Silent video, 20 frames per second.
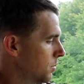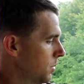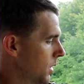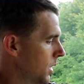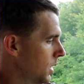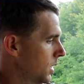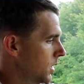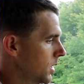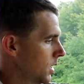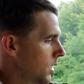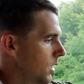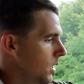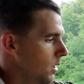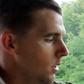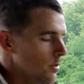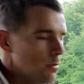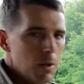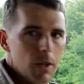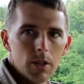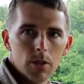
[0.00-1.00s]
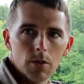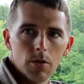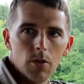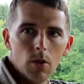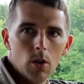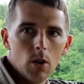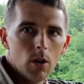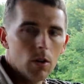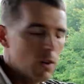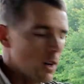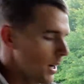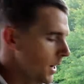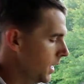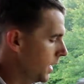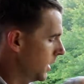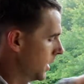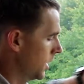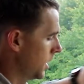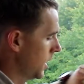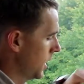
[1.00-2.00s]
is putting a piece of foil right
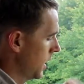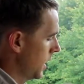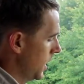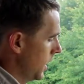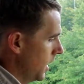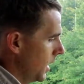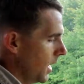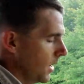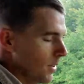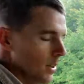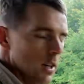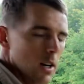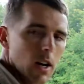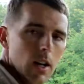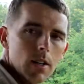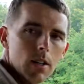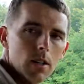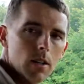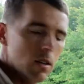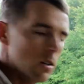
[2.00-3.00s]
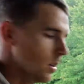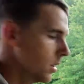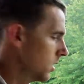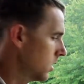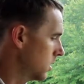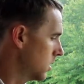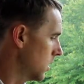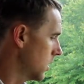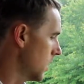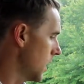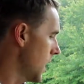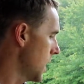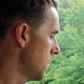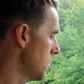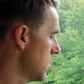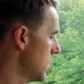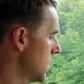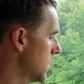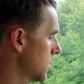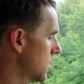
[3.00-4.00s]
here. I forgot to go to
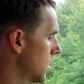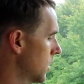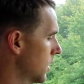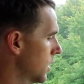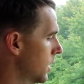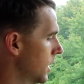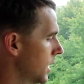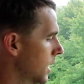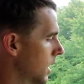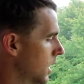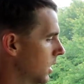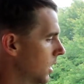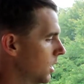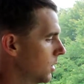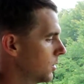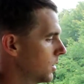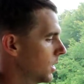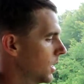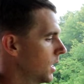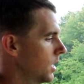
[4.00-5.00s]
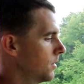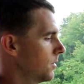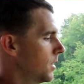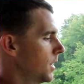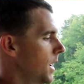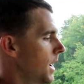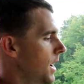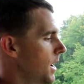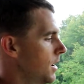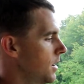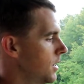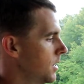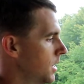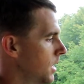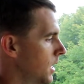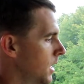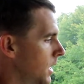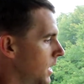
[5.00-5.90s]
grab one, so I'm gonna go ahead and close it up for now.